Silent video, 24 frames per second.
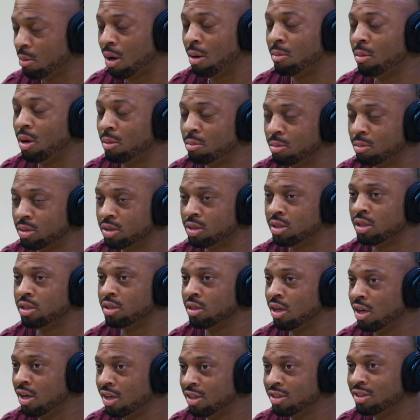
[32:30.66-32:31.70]
I'm going to tell
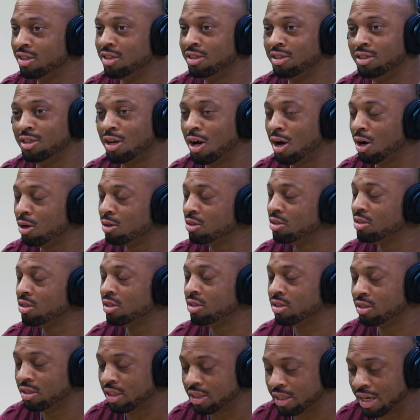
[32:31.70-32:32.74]
you, to all the
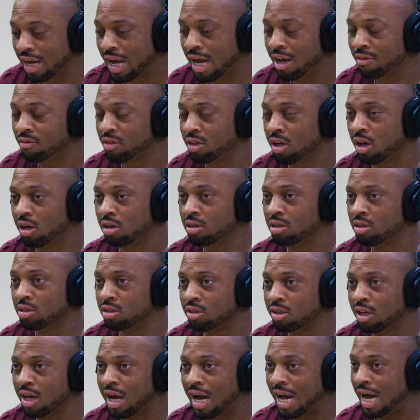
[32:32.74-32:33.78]
sisters out there, I have a daughter.
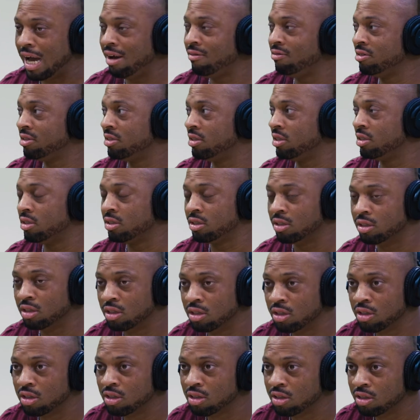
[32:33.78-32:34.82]
I have a sister.
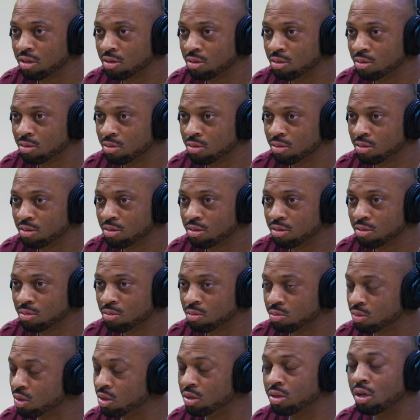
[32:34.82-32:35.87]

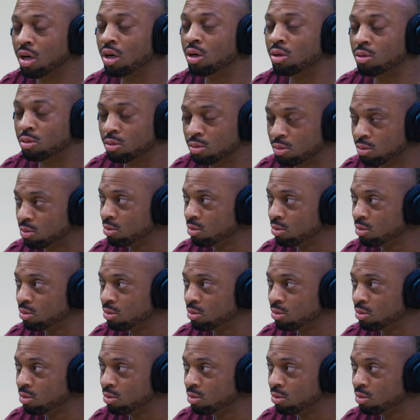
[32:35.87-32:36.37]
No.